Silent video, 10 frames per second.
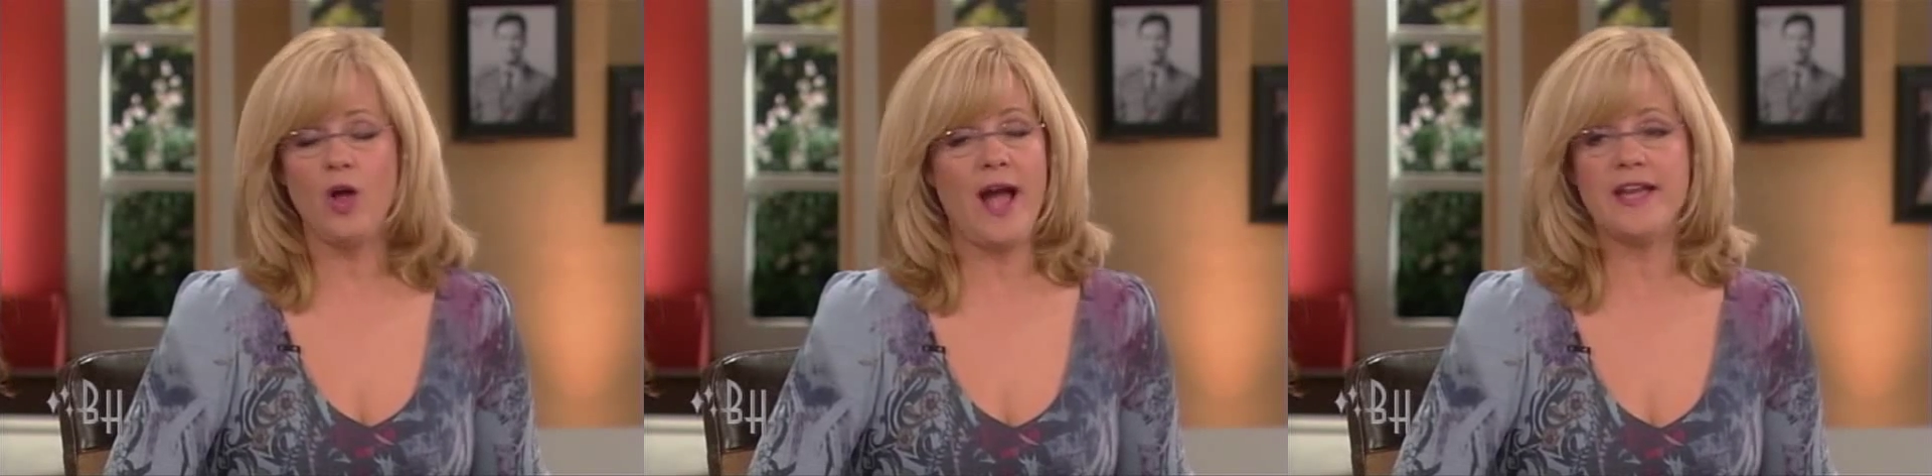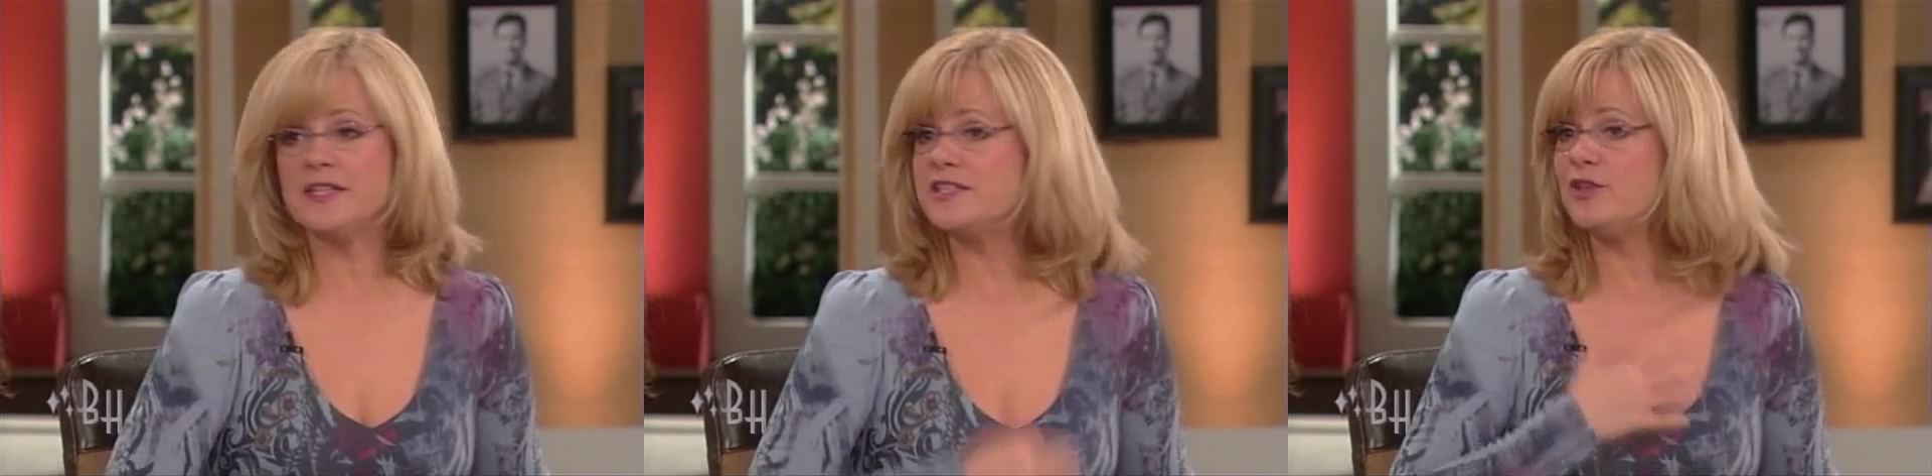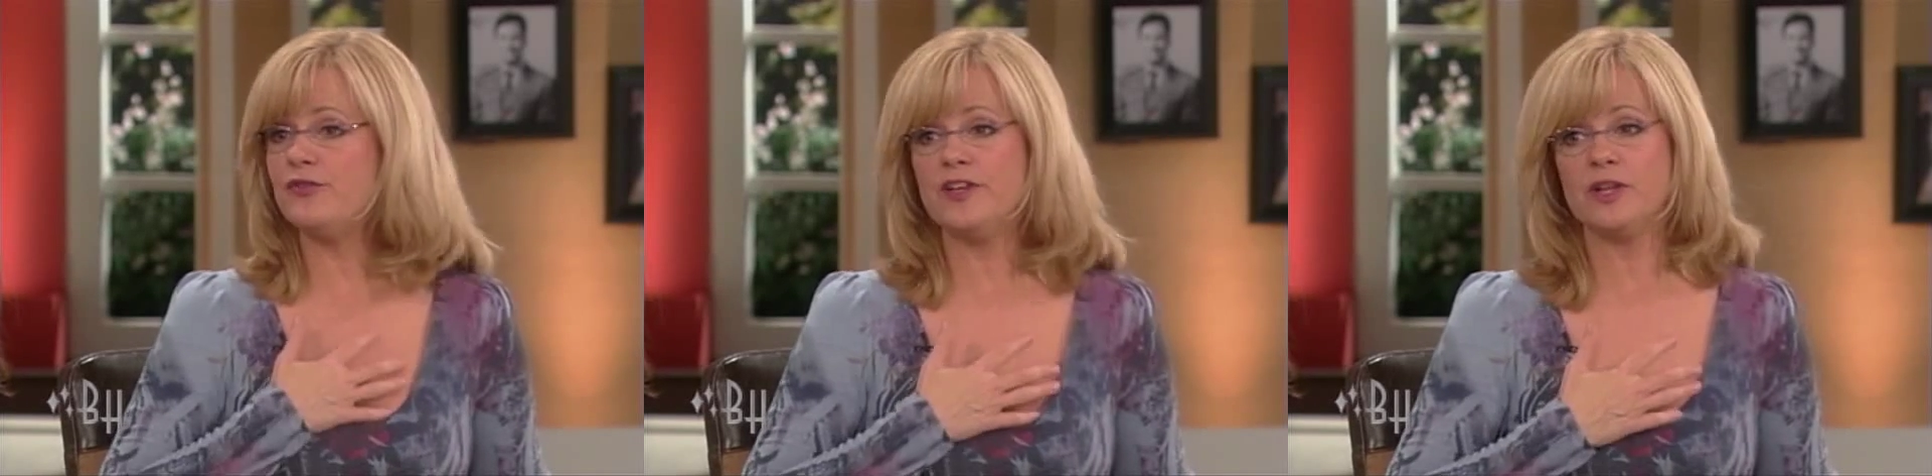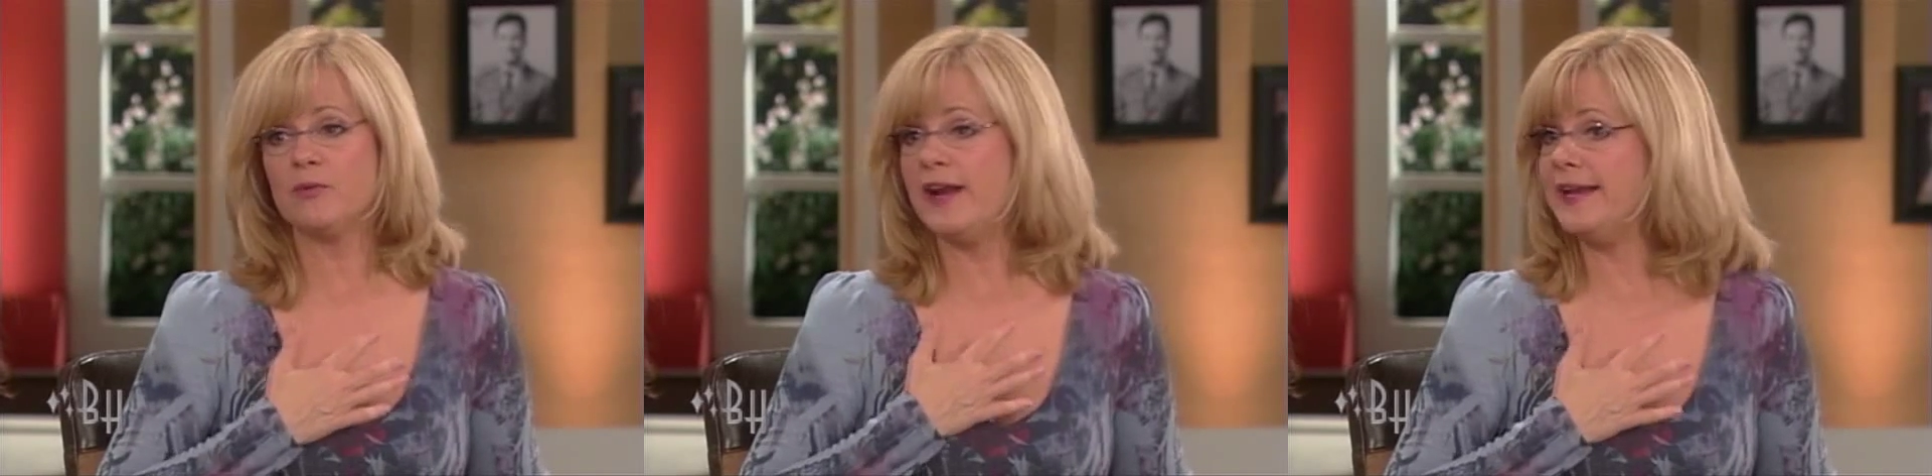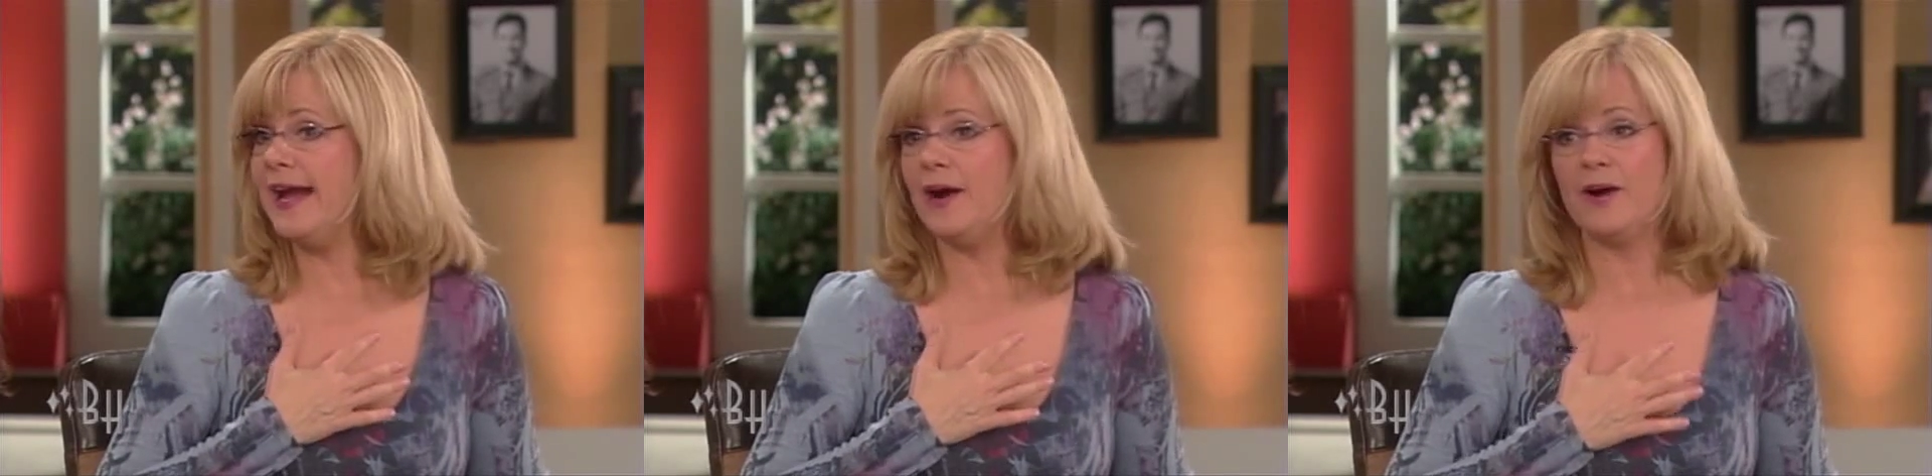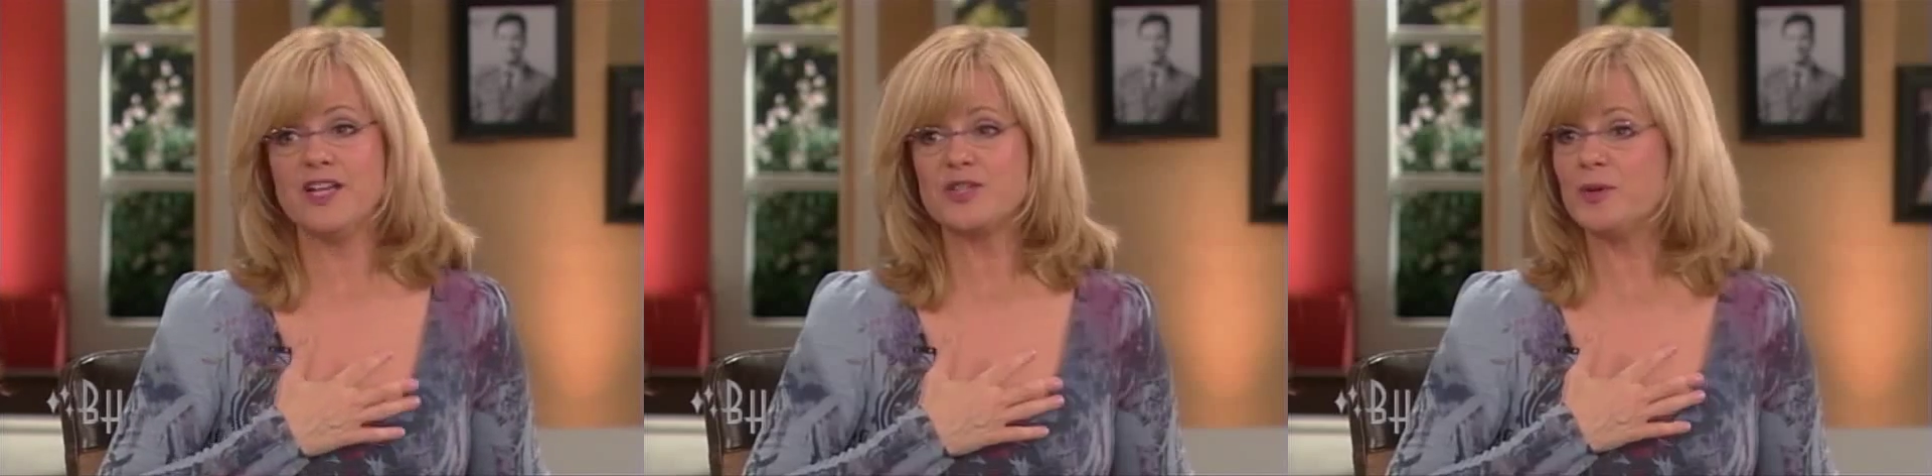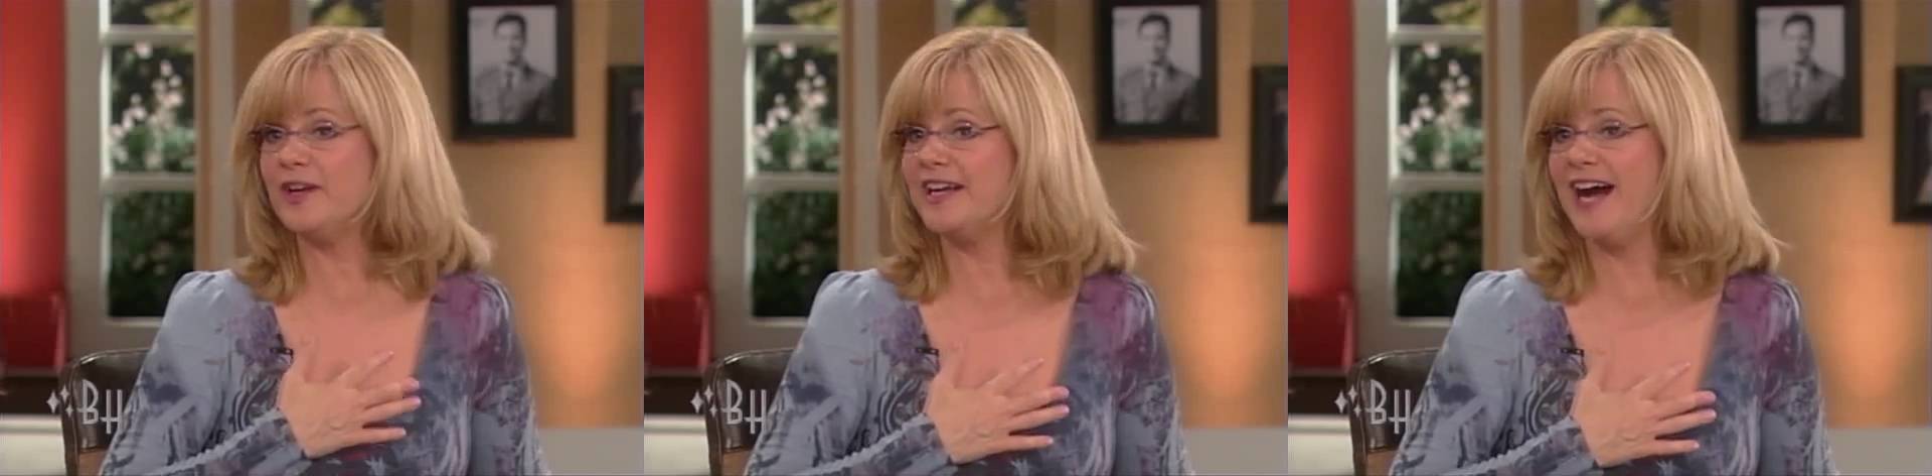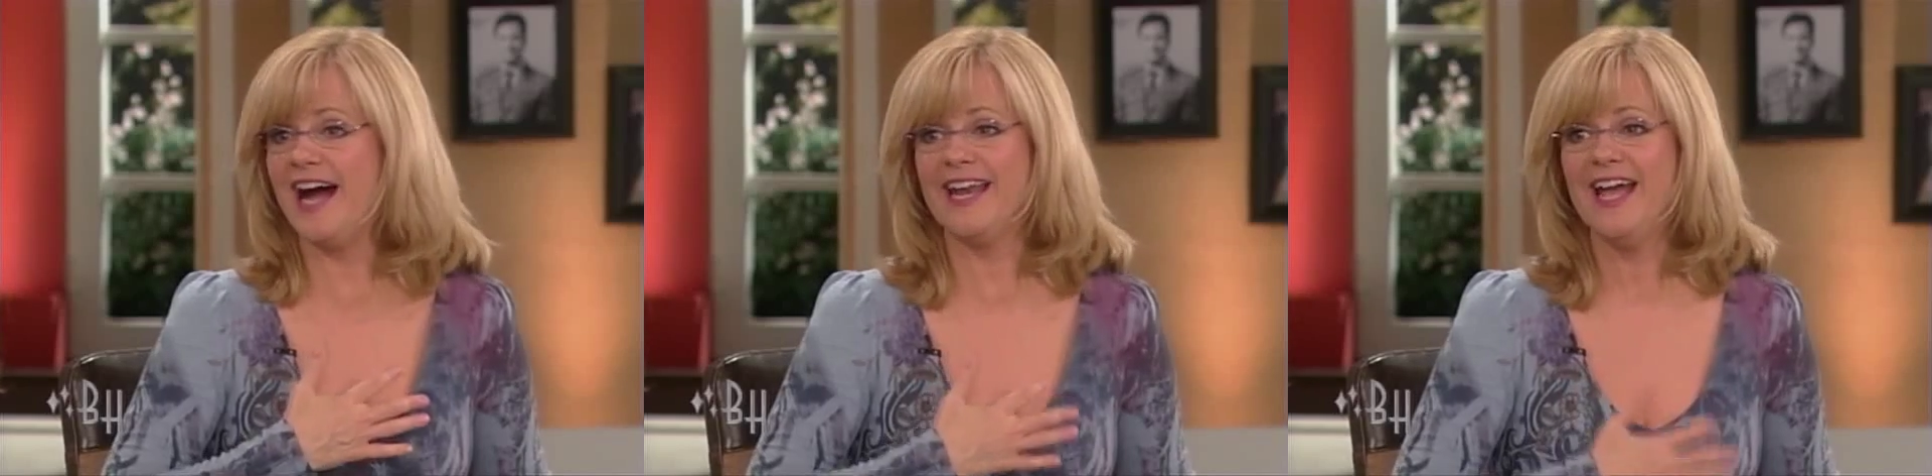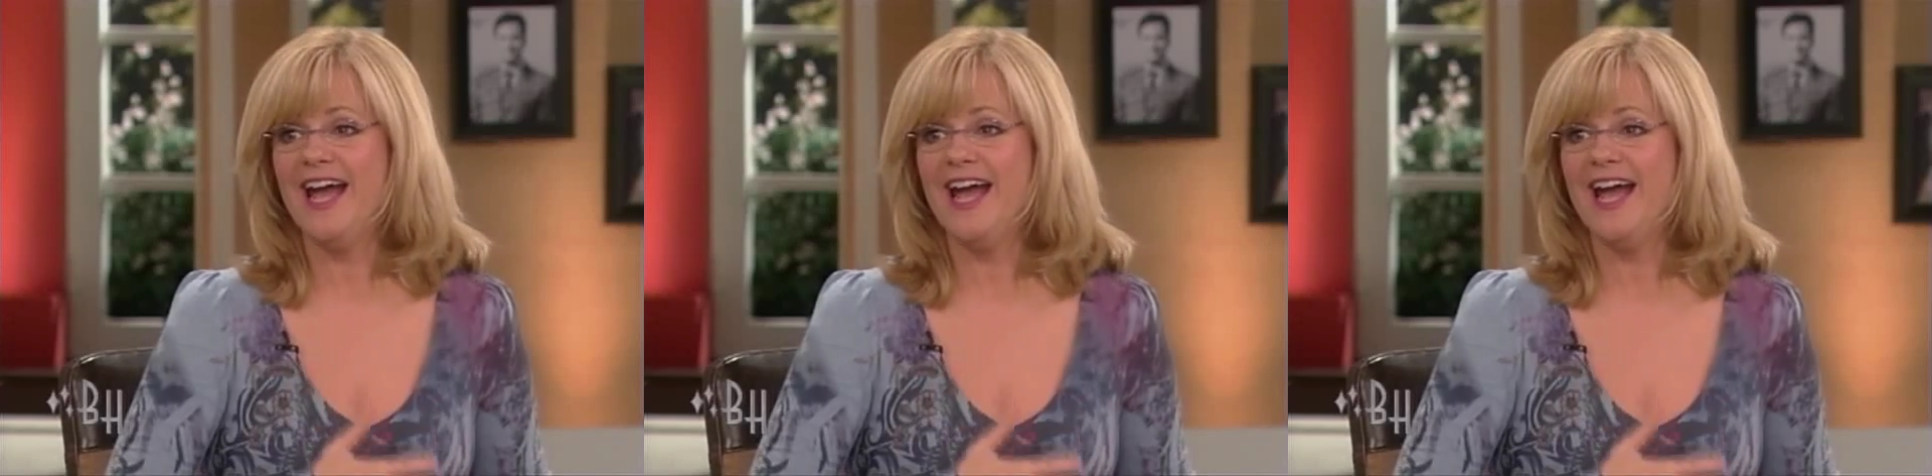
I can still feel it right now. I swear to God.